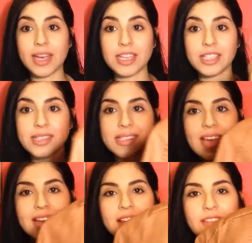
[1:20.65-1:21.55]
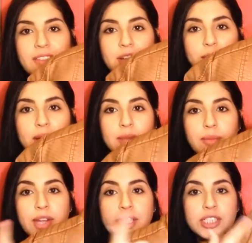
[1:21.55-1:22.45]
HSN and they're by the
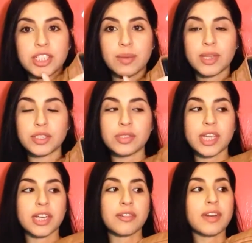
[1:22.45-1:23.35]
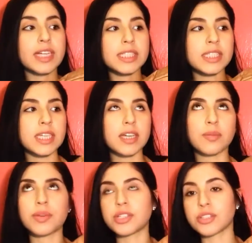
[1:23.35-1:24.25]
brand G by Giuliana Rancic.
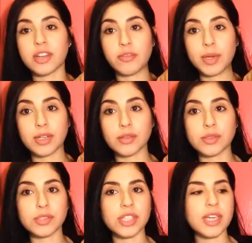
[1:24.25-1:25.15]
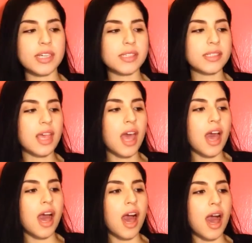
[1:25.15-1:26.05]
I'm pretty sure everybody knows who she is.
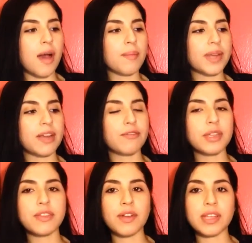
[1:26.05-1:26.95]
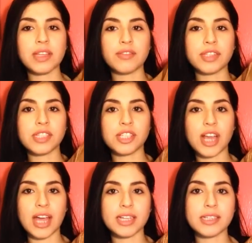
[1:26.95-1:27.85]
Um, but I really fell in love with these
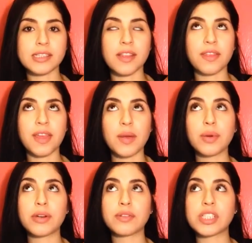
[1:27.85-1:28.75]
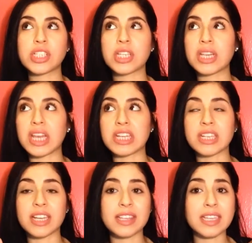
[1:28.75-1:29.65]
jackets. They were originally
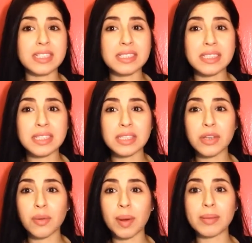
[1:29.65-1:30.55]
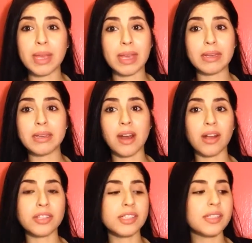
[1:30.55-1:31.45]
like I think sixty or probably eighty
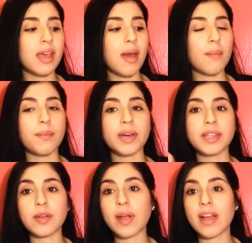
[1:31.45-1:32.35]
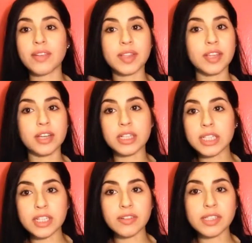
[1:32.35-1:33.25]
dollars, but they were having their
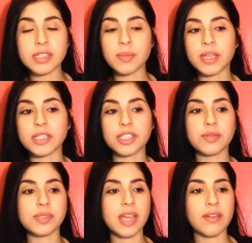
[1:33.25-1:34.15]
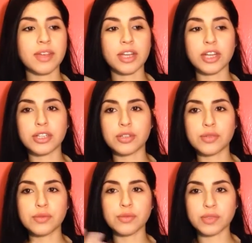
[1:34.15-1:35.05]
clearance because she was having her
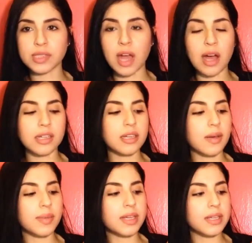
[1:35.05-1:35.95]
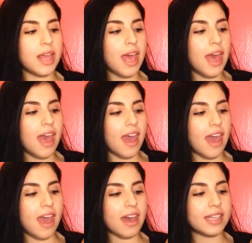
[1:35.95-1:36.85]
new stock come in.
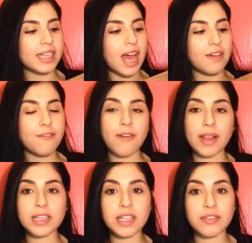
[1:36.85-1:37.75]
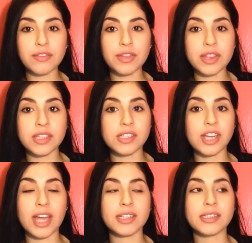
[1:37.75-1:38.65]
And I fell in love with these
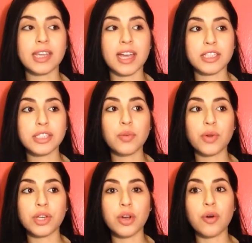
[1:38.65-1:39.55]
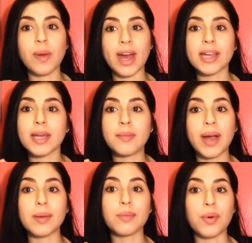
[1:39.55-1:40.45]
jackets. I actually want to go back and
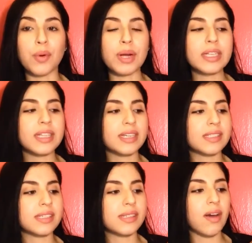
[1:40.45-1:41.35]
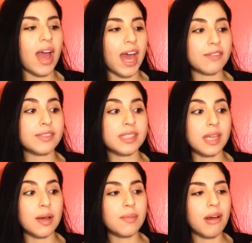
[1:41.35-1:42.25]
buy more because they still have
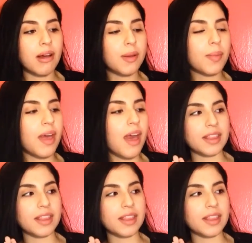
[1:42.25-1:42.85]
some up.